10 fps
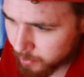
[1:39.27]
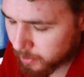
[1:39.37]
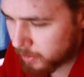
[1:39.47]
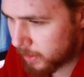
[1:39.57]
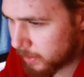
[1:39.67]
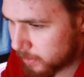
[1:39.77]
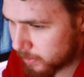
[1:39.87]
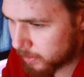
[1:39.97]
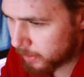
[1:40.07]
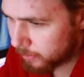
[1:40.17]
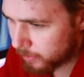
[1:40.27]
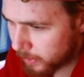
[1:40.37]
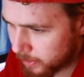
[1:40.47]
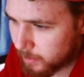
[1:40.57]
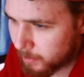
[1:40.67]
Okay, they go for
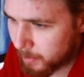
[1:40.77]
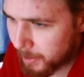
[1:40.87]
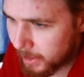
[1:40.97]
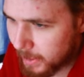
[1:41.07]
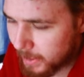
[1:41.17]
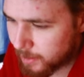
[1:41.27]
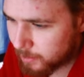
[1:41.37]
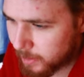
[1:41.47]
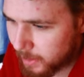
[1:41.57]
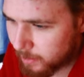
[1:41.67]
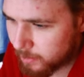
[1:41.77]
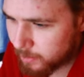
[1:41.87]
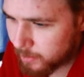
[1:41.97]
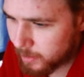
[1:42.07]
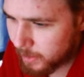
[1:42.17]
that. Maybe I castle now.
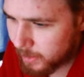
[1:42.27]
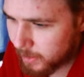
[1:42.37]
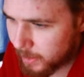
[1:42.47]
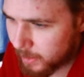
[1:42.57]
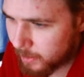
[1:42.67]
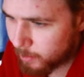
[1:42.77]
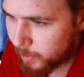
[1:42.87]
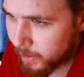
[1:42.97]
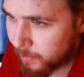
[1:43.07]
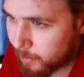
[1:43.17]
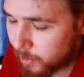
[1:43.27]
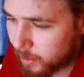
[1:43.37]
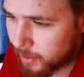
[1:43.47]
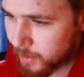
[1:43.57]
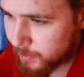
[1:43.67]
And then we have the rook
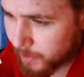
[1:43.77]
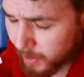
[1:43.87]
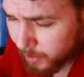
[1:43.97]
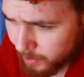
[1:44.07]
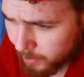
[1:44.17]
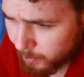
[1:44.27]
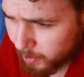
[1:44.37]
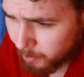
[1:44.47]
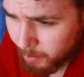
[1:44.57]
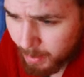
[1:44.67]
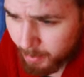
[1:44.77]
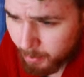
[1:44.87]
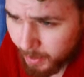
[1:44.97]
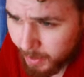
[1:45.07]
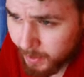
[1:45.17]
on this file. We can maybe
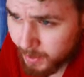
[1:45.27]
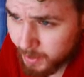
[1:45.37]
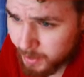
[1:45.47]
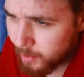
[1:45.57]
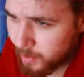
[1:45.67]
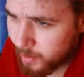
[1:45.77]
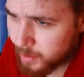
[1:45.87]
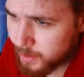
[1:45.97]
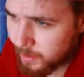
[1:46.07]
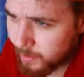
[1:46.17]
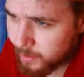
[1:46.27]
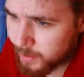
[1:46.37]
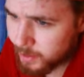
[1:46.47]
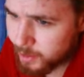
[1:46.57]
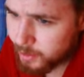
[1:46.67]
play this. Because now there's
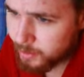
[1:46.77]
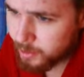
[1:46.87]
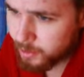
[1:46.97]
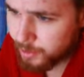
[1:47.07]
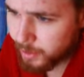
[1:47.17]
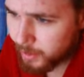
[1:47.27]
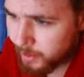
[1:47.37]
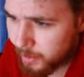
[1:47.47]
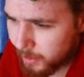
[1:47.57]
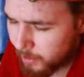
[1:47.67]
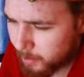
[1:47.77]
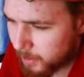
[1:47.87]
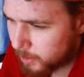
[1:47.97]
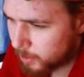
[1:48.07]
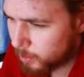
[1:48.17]
this check that could be
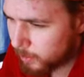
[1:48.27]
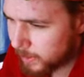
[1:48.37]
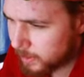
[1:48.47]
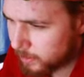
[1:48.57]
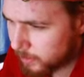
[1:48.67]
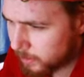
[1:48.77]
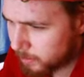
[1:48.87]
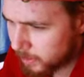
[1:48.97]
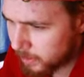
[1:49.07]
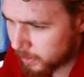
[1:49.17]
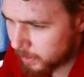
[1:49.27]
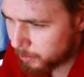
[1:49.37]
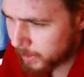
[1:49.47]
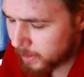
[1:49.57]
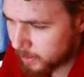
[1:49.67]
quite annoying. But then I go
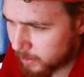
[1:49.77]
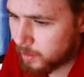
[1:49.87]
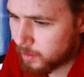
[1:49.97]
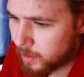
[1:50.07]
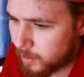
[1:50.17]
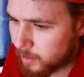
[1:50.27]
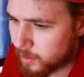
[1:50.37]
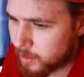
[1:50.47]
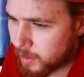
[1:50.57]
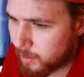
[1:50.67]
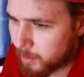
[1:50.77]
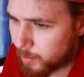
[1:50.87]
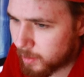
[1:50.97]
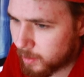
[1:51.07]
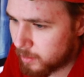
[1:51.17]
back. Here, just king
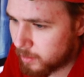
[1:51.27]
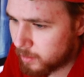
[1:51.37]
b1.